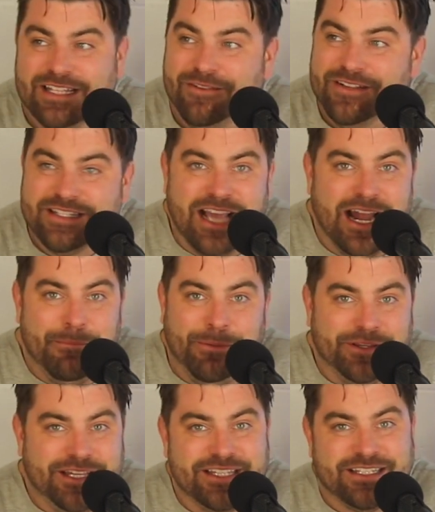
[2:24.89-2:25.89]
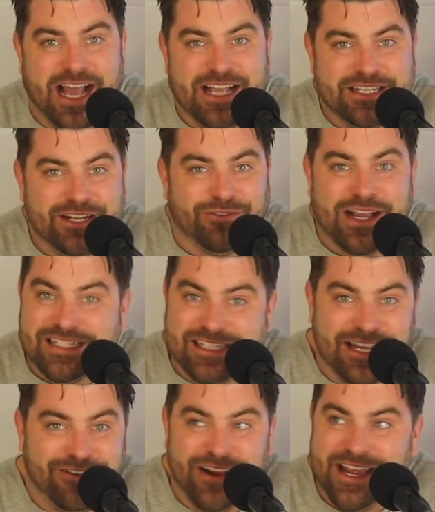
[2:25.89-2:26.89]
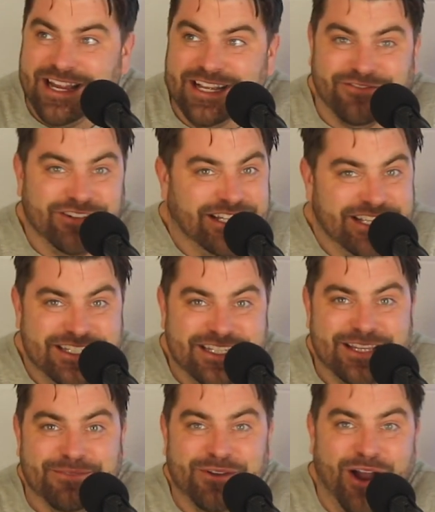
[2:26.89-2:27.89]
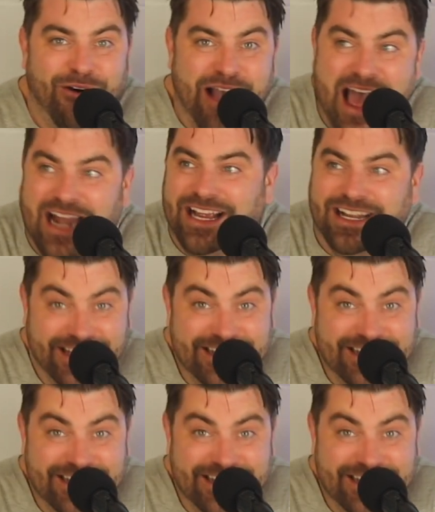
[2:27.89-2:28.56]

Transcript: Someone's got to put these guys in a wrestling ring and really see them go at it.